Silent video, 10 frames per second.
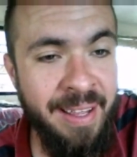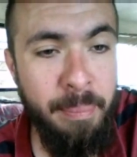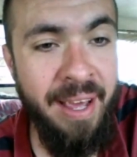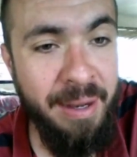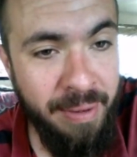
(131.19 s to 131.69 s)

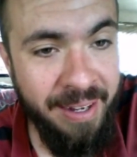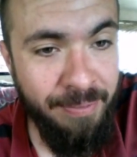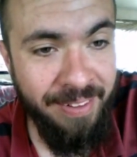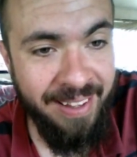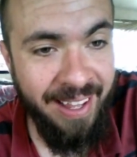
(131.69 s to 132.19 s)
paid money
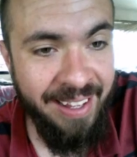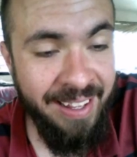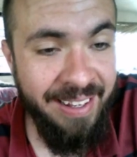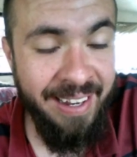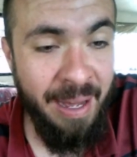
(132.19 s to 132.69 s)
for the cake,
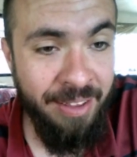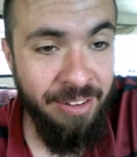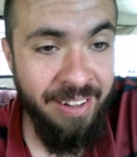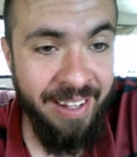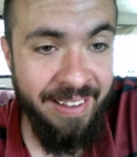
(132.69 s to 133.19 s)
did not bother
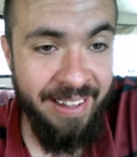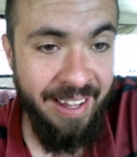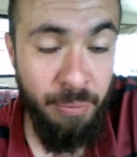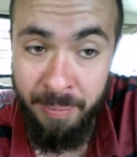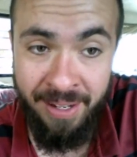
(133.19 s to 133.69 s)
looking at the
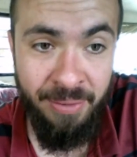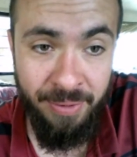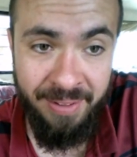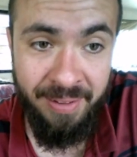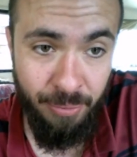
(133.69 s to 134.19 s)
cake. We'll
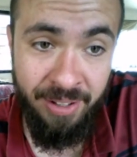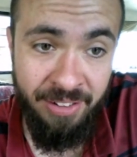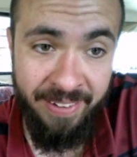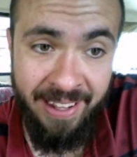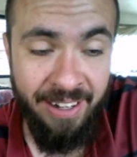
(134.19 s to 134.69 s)
touch
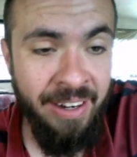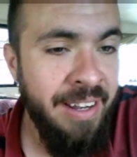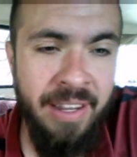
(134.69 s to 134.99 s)
on that later.